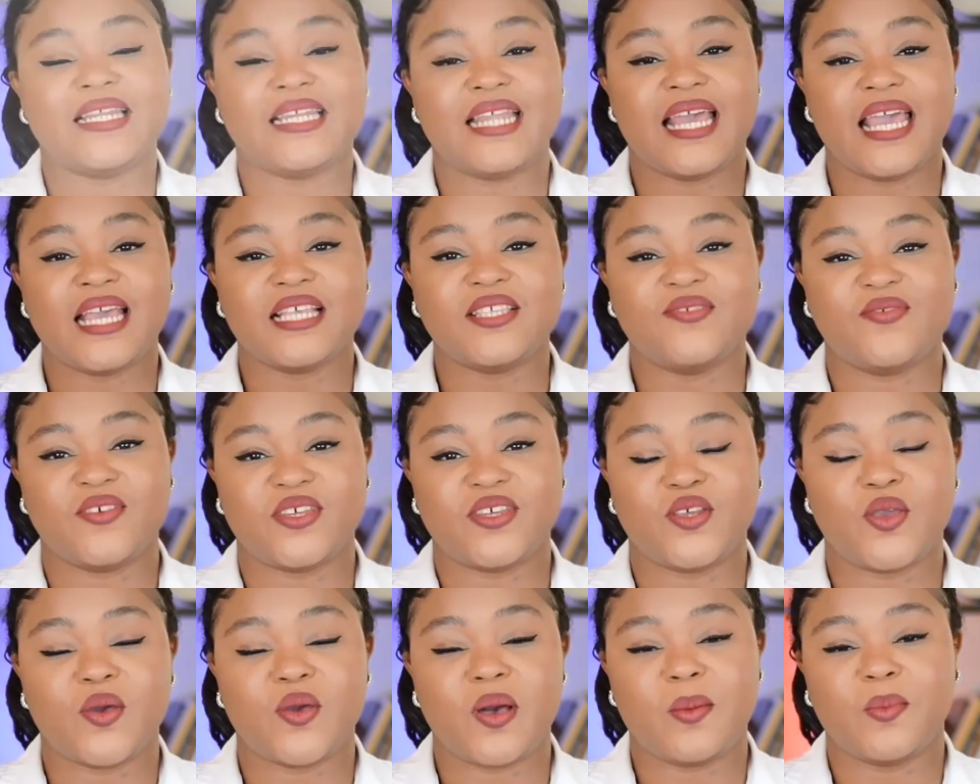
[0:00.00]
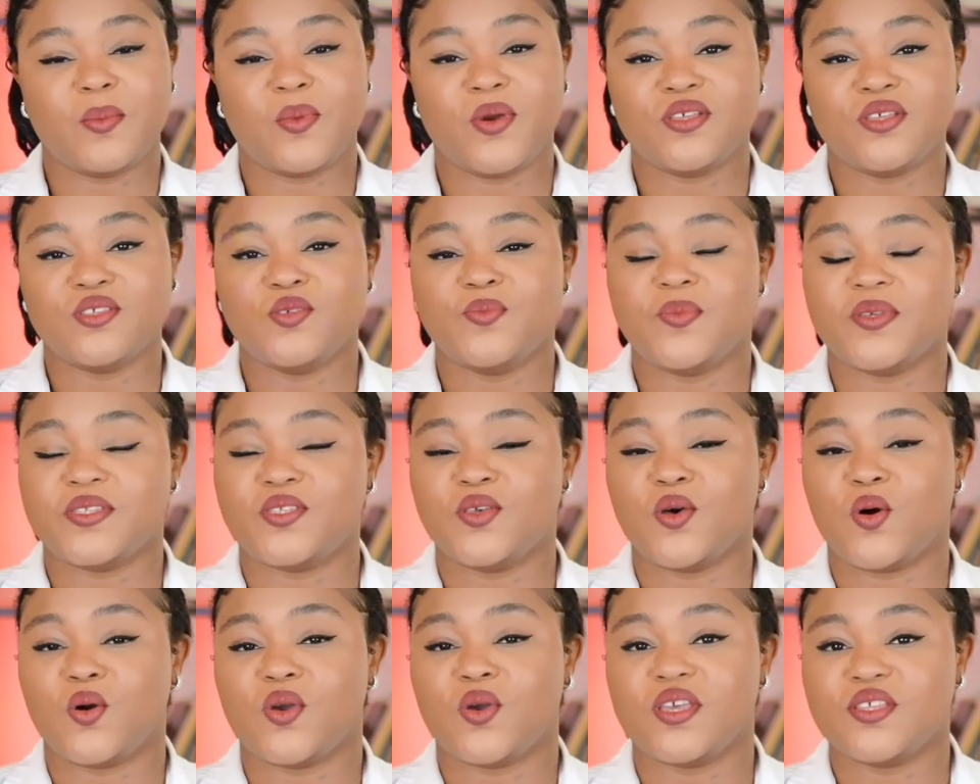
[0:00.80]
next video, I'm going to be
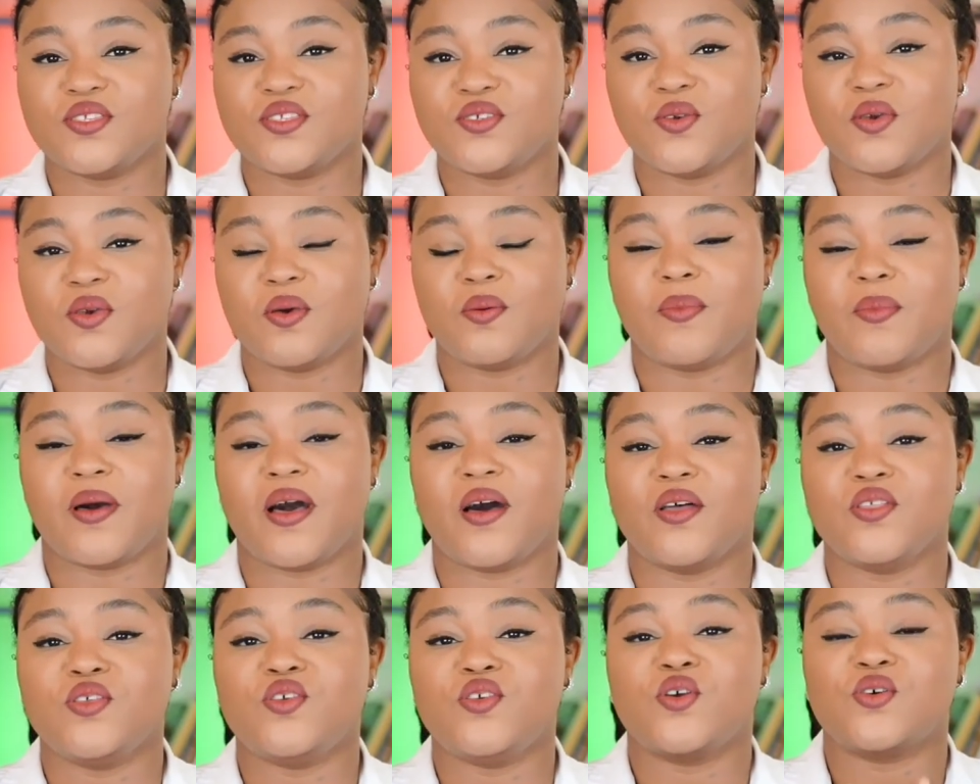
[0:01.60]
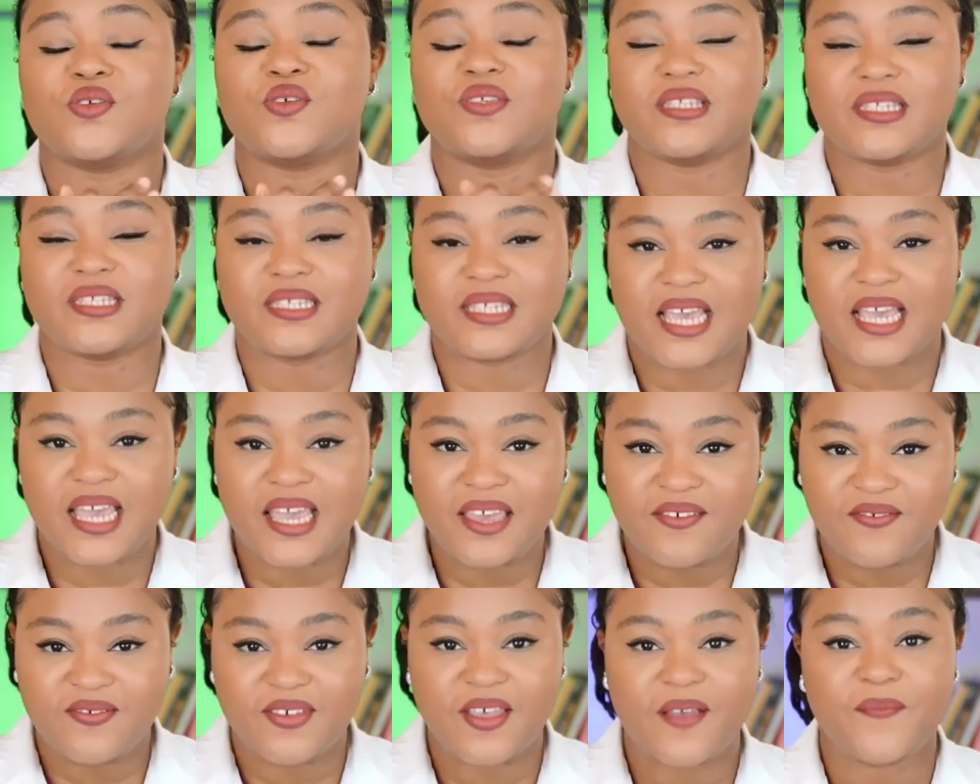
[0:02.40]
talking to you about your
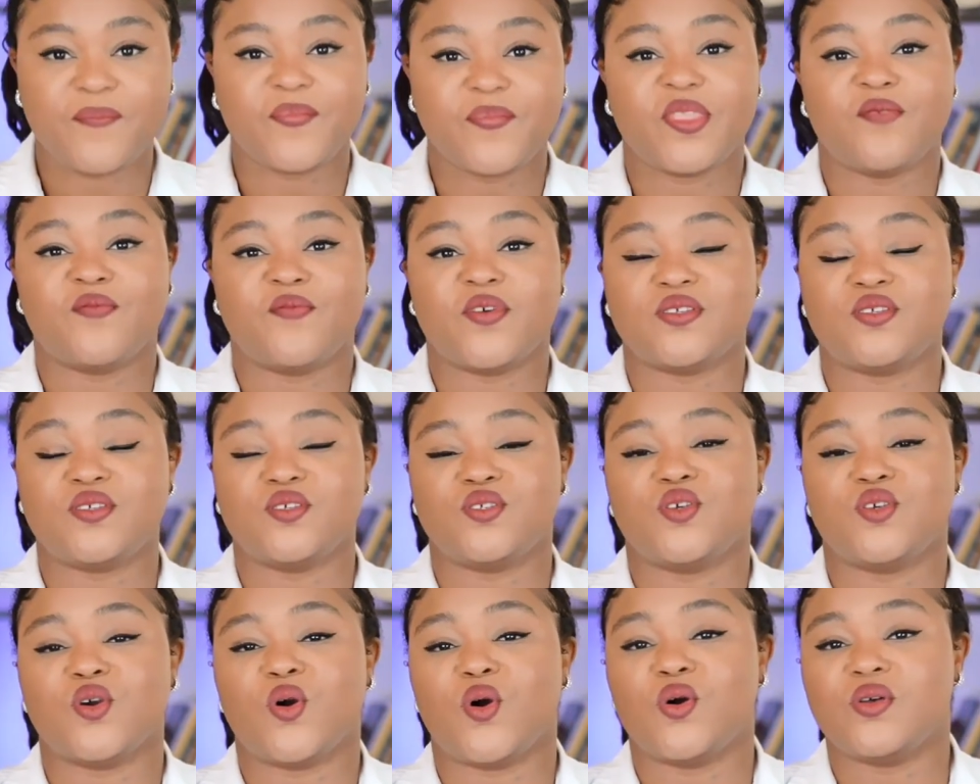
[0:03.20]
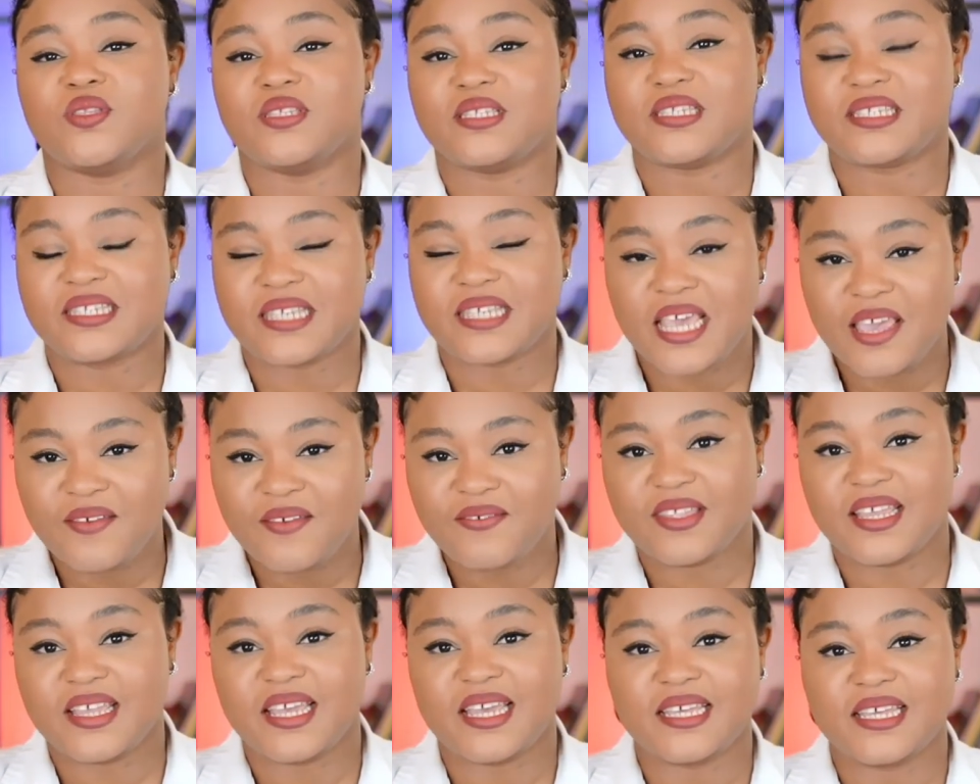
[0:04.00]
safe versus your
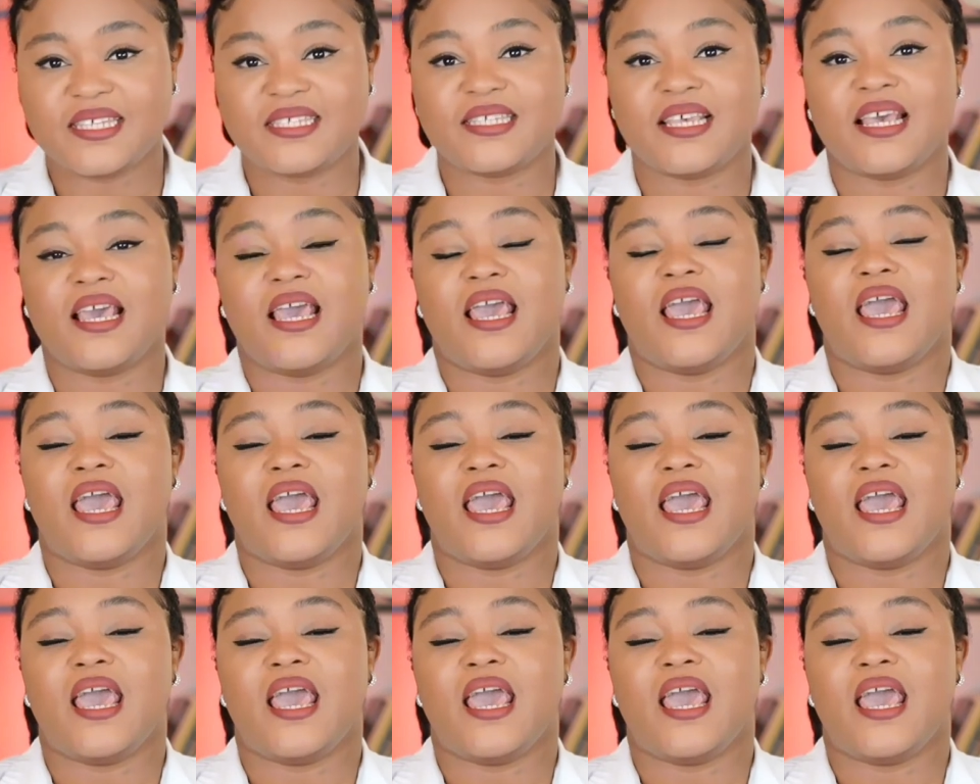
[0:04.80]
unsafe days,